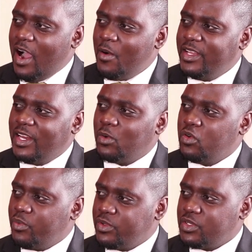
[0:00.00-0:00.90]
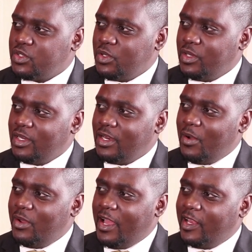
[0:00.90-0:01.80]
are we in a good position?
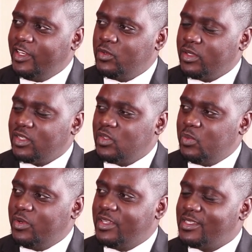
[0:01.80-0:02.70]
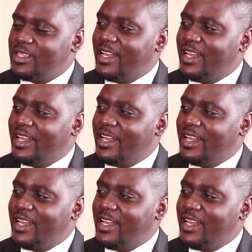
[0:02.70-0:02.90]
Are we likely to experience